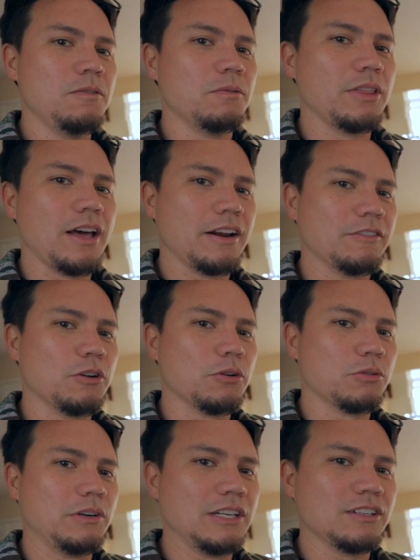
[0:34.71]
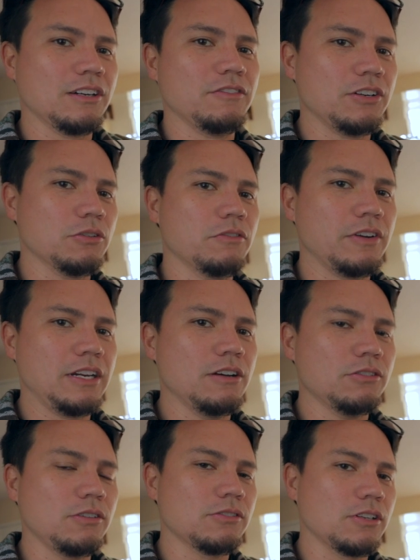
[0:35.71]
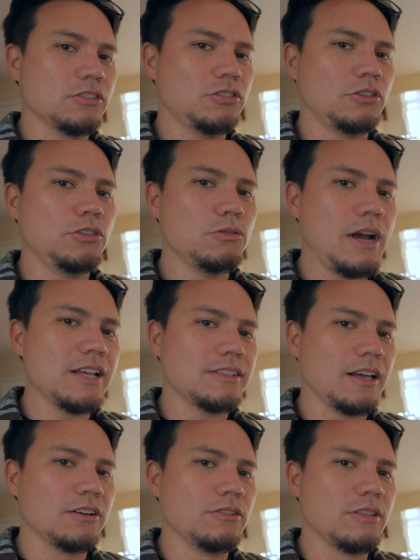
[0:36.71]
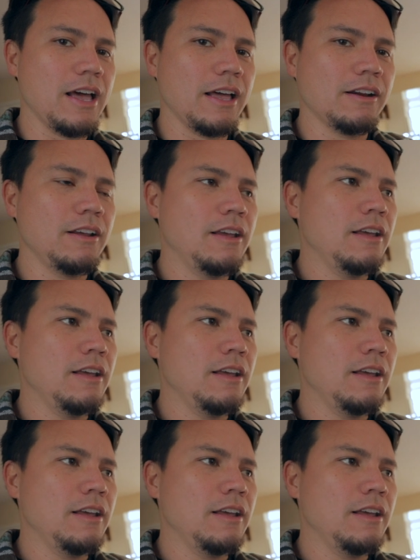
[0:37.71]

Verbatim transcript: without having to go through each individual video. So I was gonna show you guys how to do that.